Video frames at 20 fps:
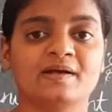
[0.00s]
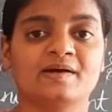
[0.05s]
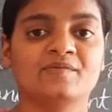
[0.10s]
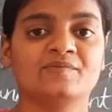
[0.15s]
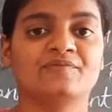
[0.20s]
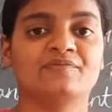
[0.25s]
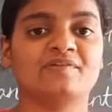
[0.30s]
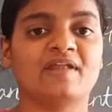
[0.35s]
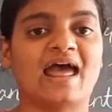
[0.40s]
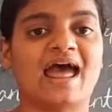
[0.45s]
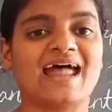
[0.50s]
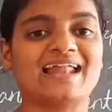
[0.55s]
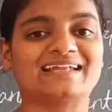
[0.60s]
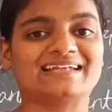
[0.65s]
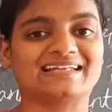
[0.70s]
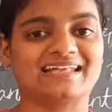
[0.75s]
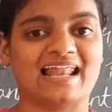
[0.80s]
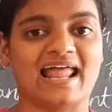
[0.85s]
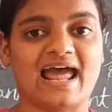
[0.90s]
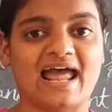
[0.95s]

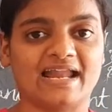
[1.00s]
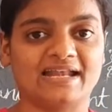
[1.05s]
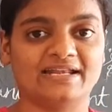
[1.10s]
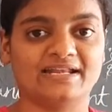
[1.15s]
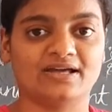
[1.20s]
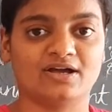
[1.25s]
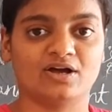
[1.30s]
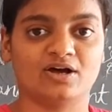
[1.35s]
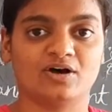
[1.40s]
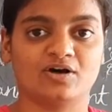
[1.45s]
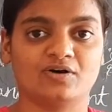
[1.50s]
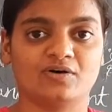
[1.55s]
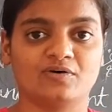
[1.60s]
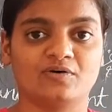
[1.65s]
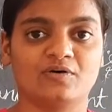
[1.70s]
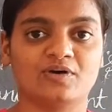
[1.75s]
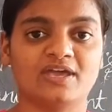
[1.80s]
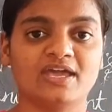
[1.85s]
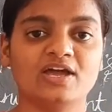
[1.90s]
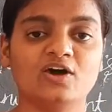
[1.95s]
Flat land,
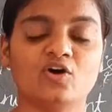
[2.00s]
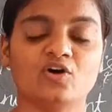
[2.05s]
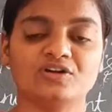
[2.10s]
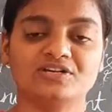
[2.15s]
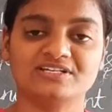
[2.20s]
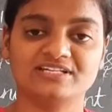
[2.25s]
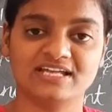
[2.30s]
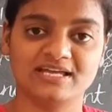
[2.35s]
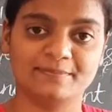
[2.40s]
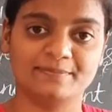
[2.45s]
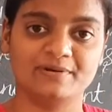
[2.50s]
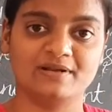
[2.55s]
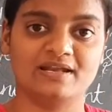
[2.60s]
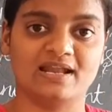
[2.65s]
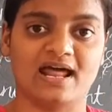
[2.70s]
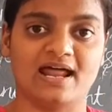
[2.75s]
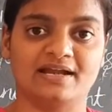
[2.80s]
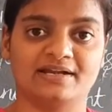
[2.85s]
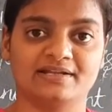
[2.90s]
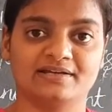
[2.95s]
okay, or table
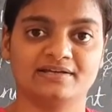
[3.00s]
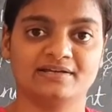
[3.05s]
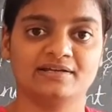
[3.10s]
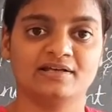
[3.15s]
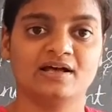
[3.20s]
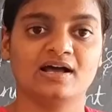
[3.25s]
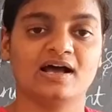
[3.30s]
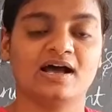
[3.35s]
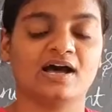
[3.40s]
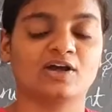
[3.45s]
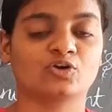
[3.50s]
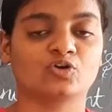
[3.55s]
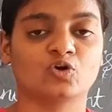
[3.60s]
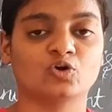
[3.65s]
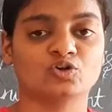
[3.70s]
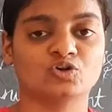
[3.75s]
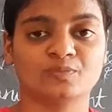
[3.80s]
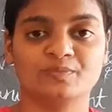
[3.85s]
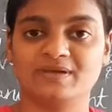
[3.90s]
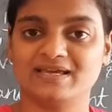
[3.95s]
land are
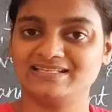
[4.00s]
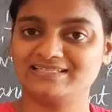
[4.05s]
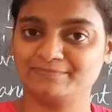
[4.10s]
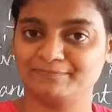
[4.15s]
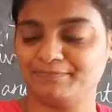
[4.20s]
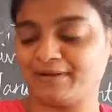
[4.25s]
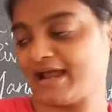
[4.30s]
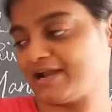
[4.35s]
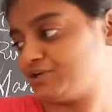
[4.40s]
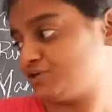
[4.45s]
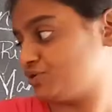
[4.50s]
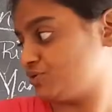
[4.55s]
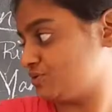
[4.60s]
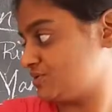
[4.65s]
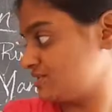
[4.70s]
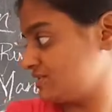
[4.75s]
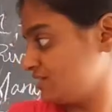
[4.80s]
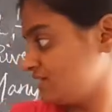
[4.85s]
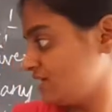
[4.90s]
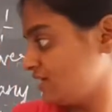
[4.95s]
called to be as
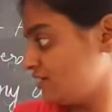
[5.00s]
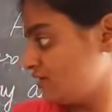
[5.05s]
plateaus.